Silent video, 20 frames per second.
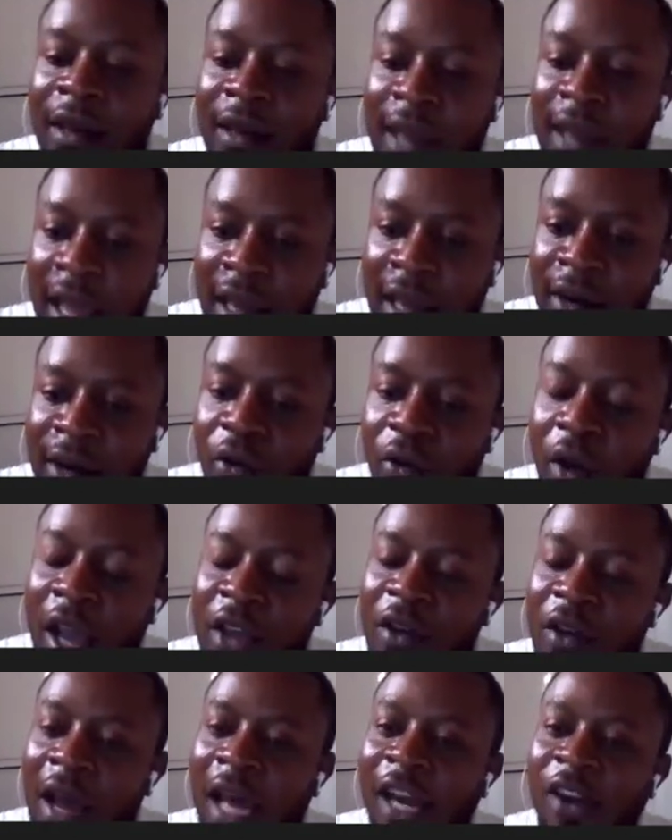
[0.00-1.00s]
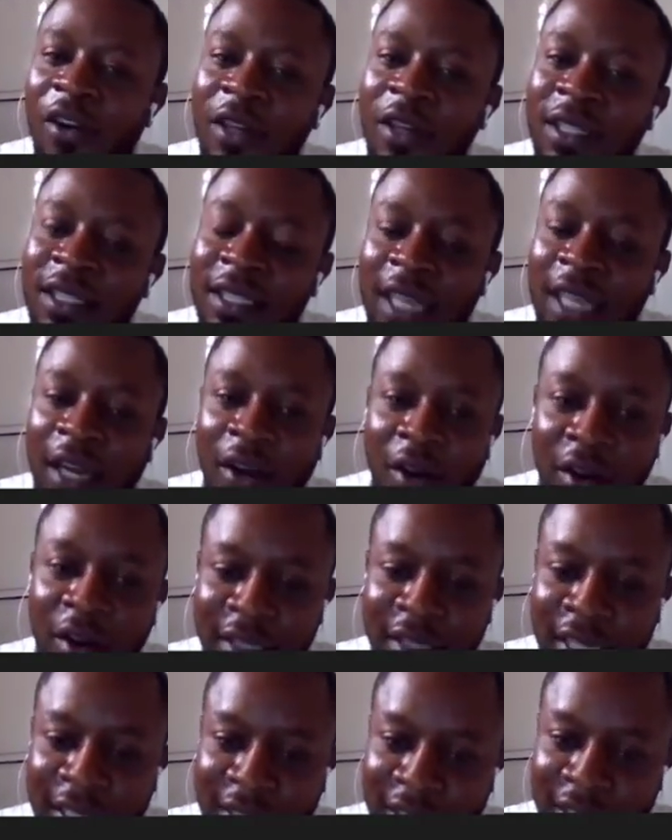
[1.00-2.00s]
Then when you are loading the
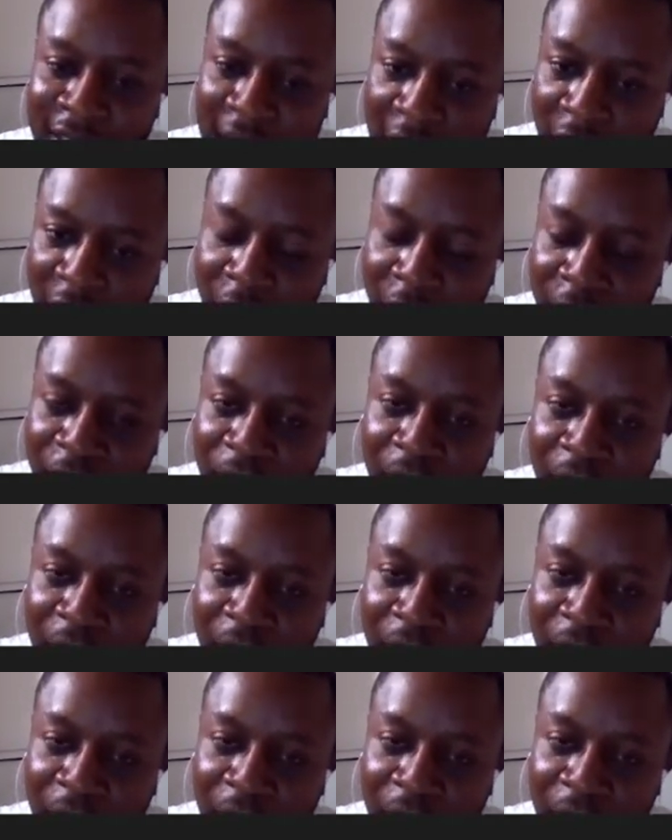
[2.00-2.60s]
coordinates now